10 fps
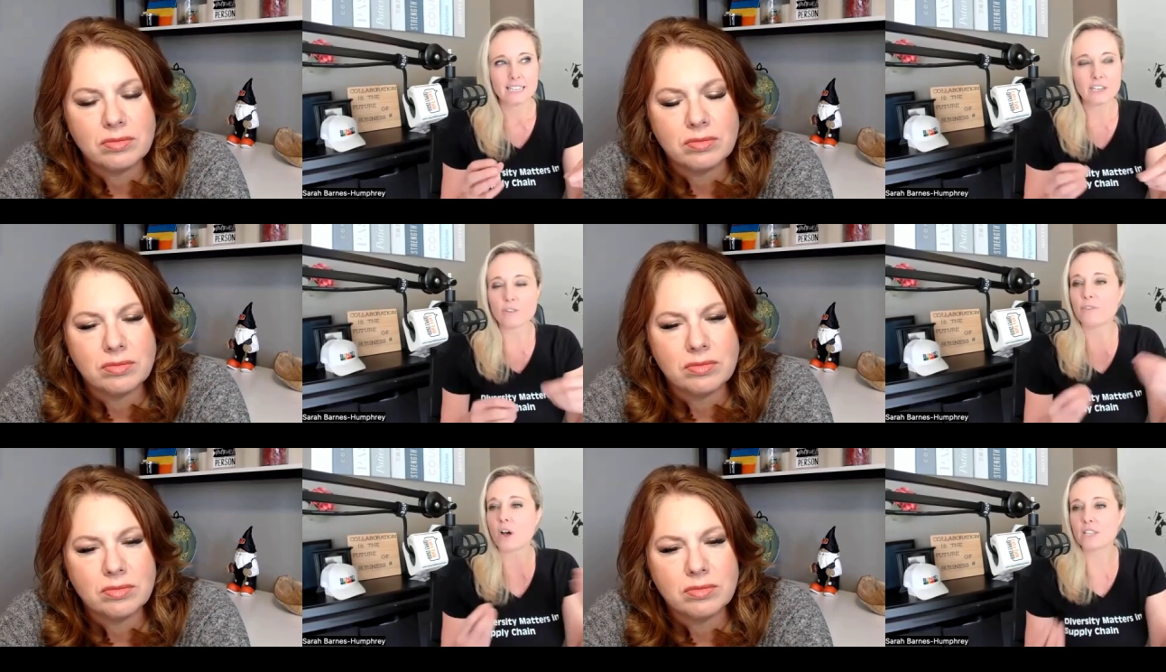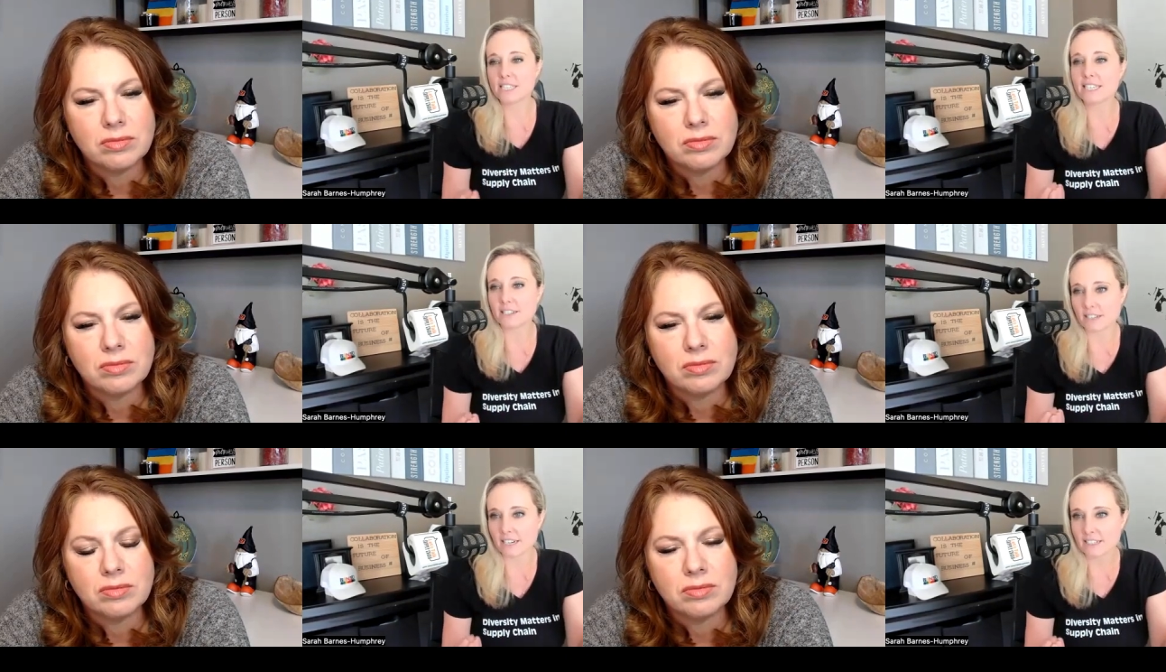Speaker 1: you know,
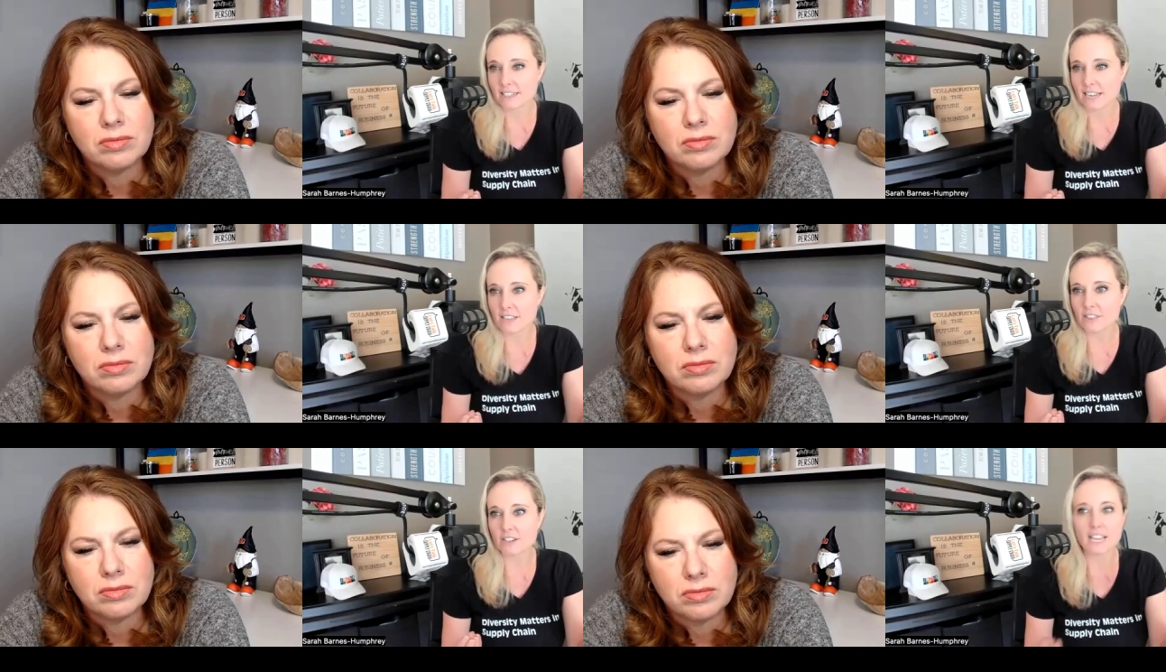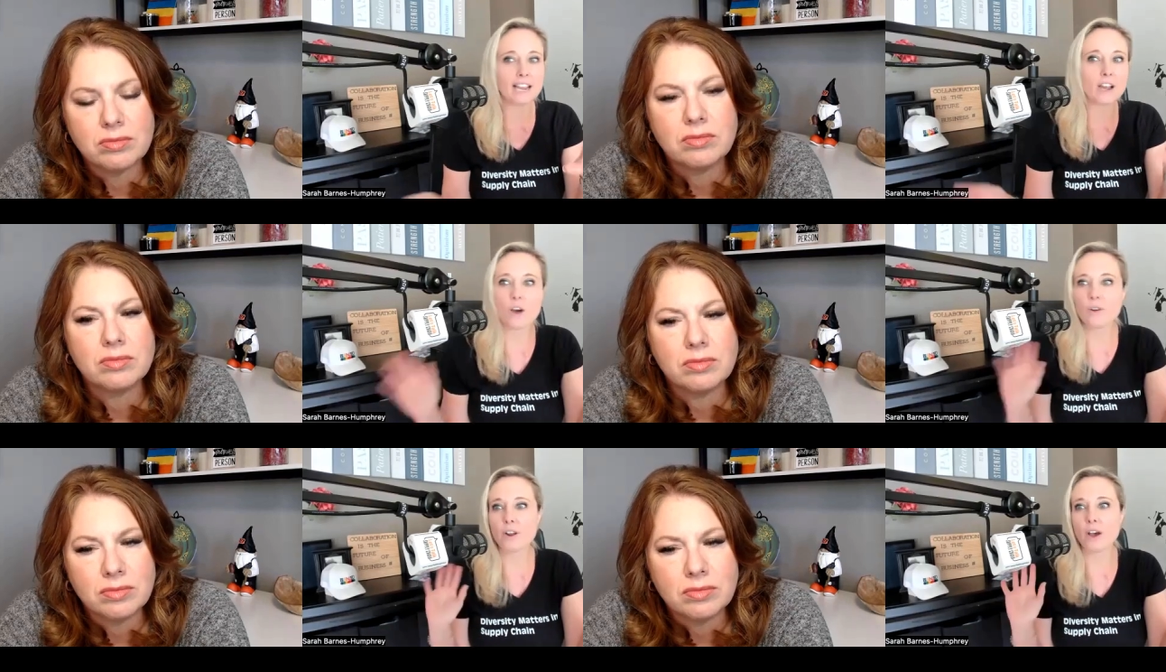volunteering and they're like,
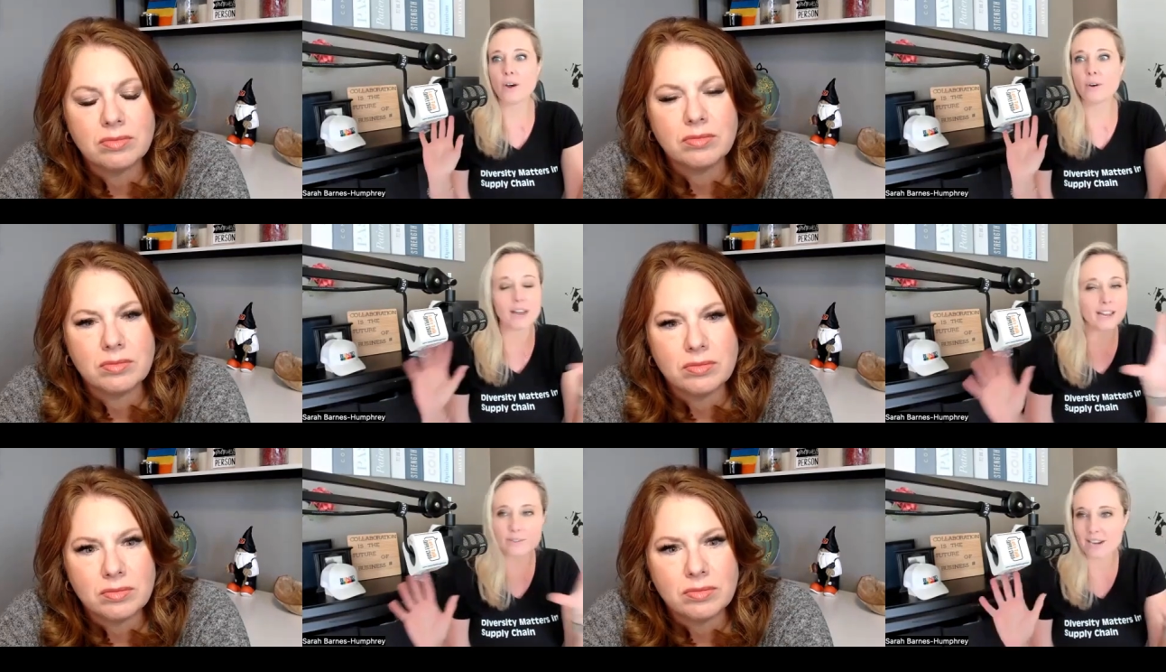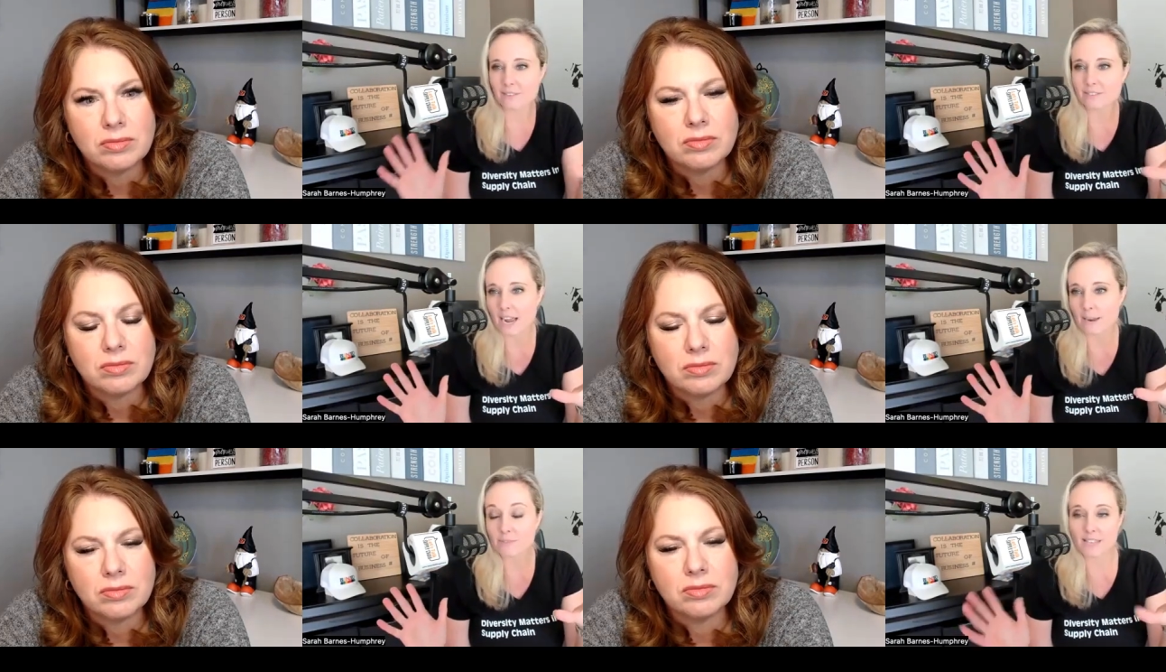oh no, I don't have
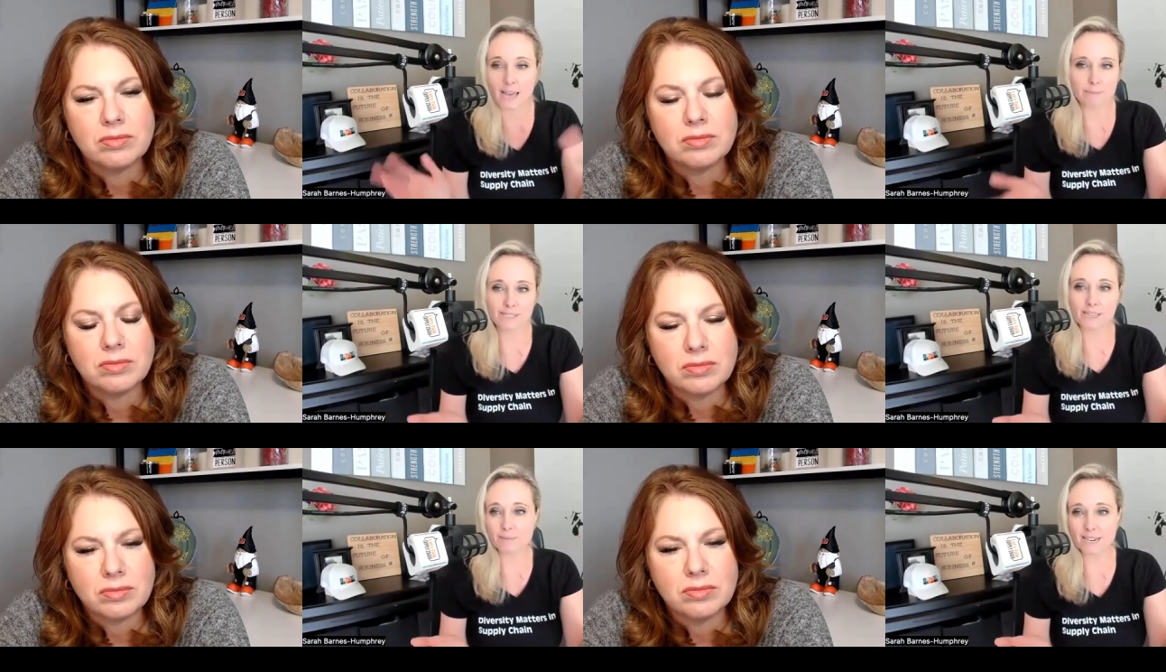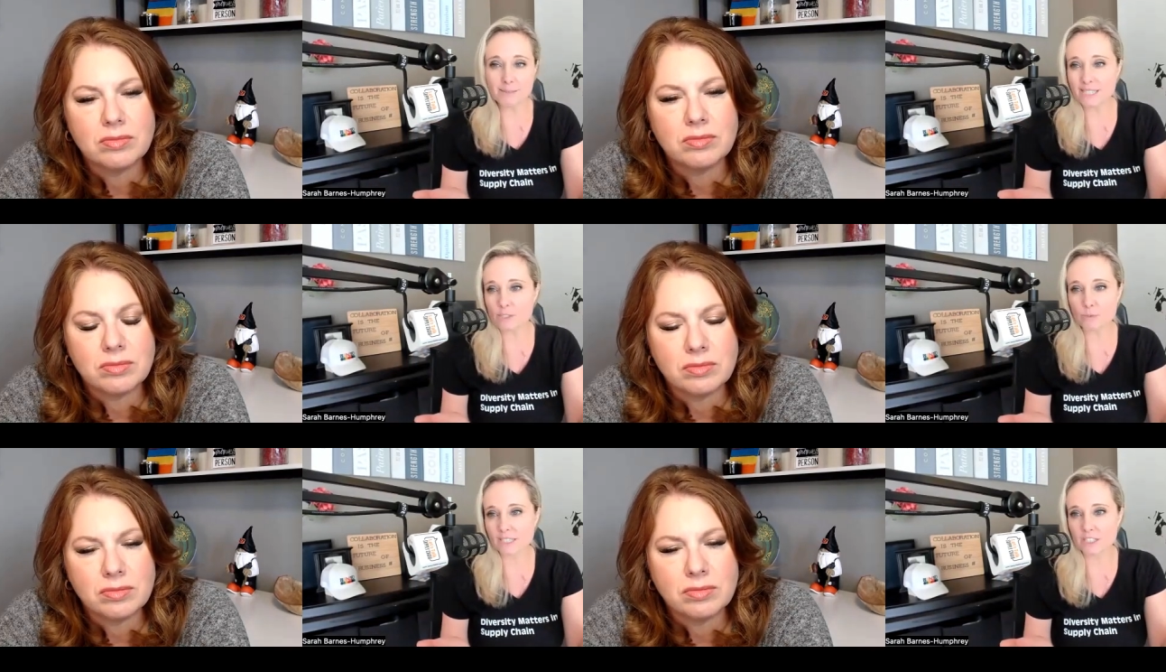time for that. But sometimes
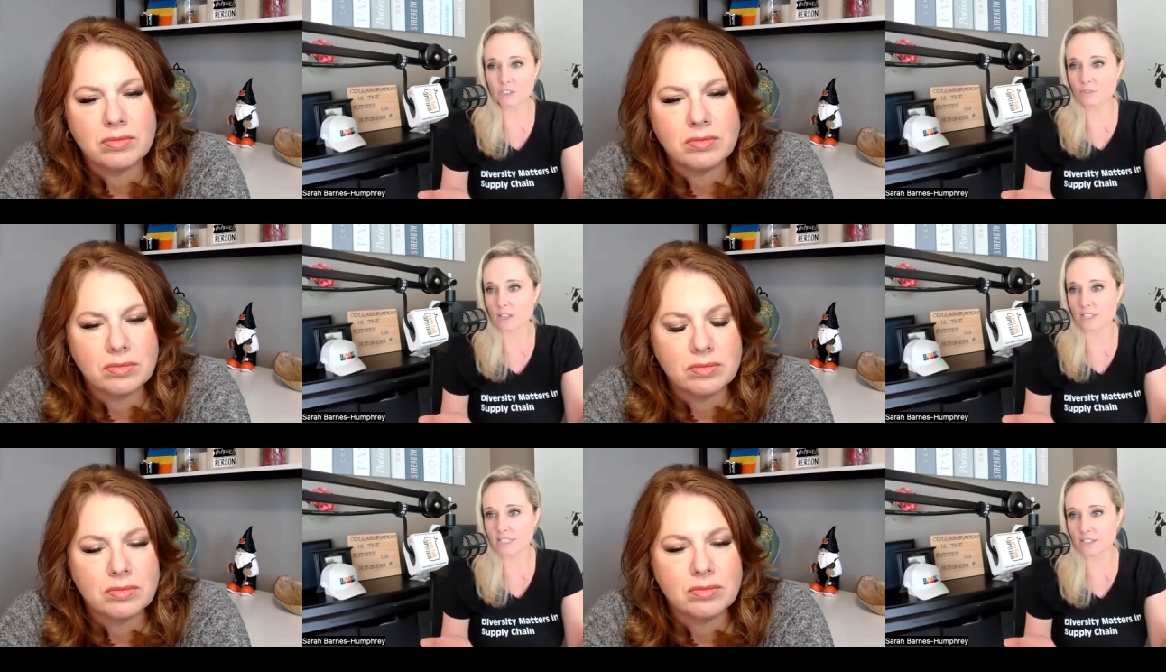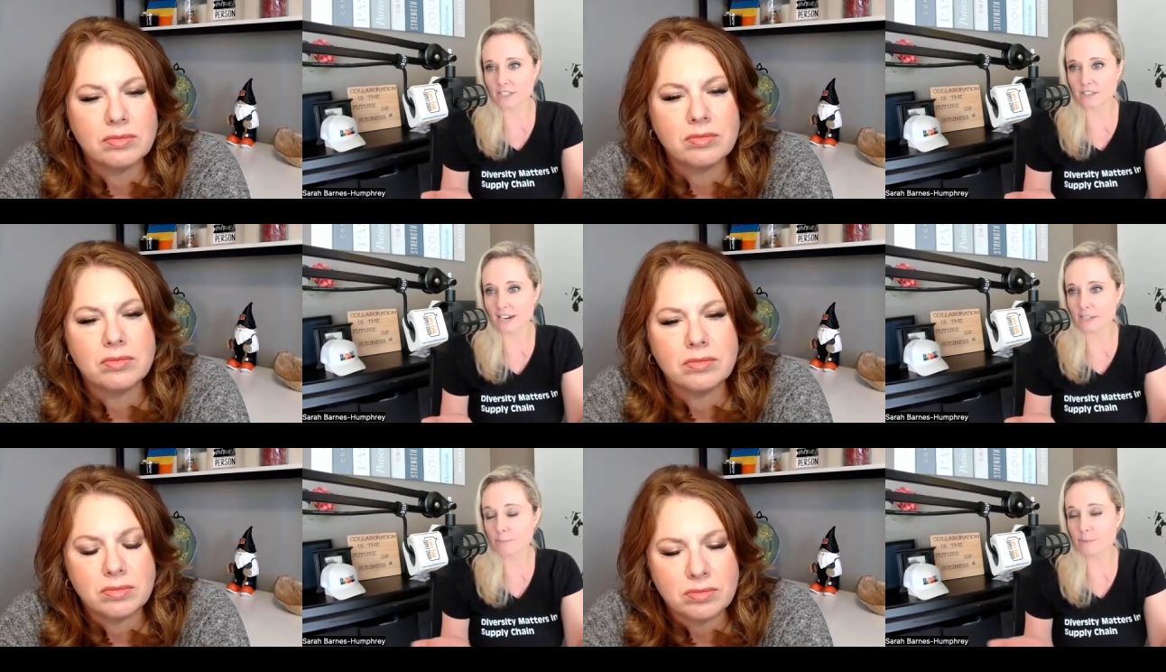it's really just volunteering
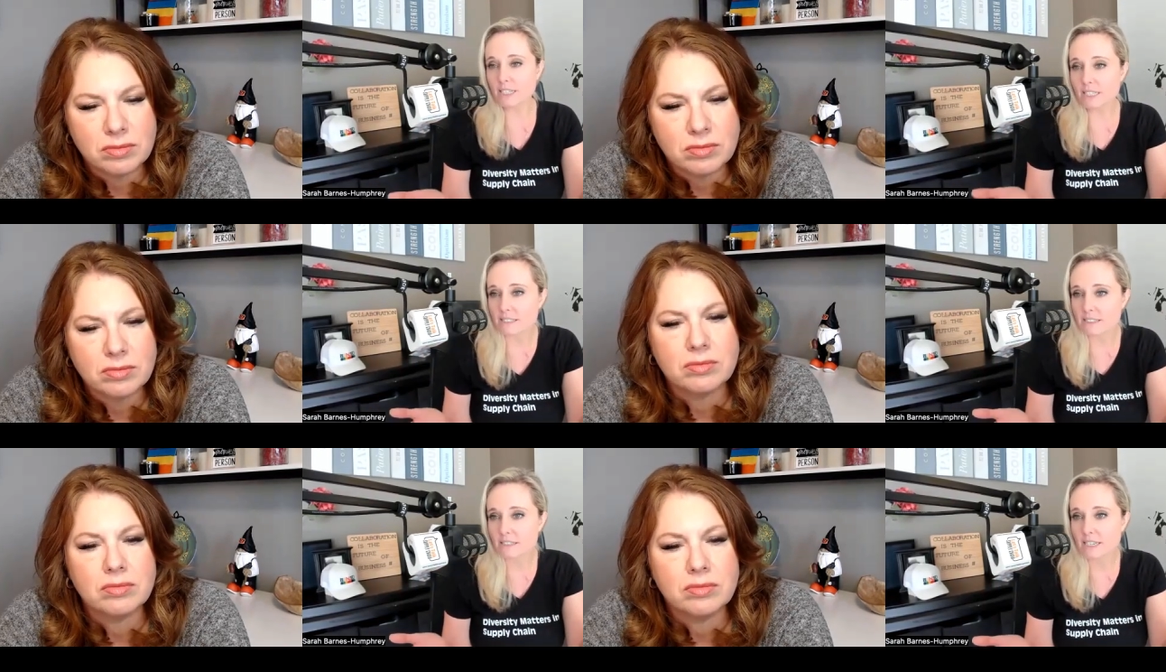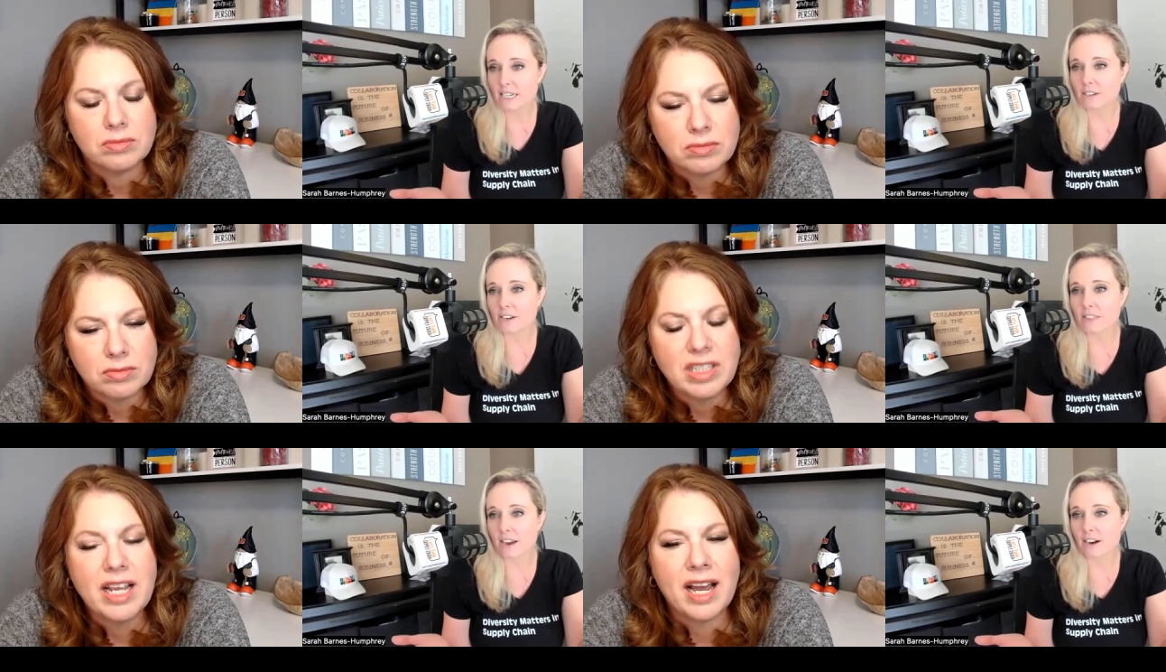your expertise here and there.